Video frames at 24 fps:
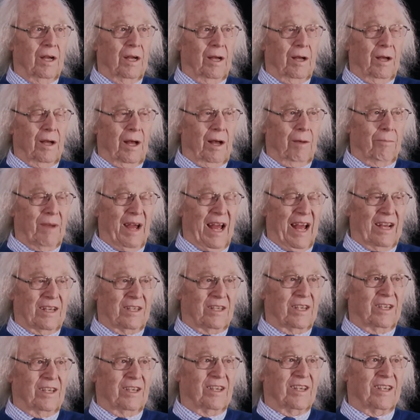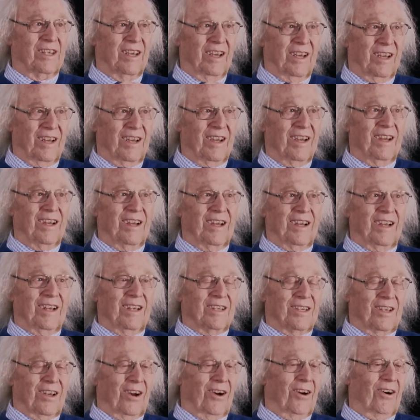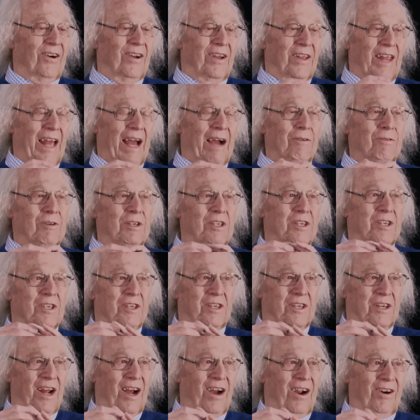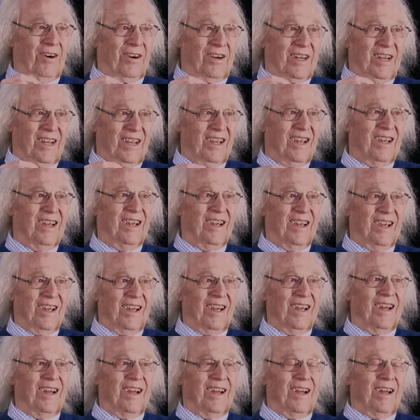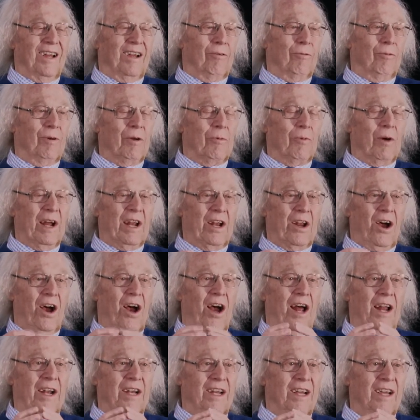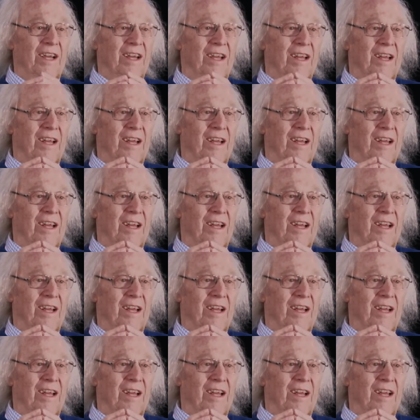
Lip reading: masses. So that was the start. We went on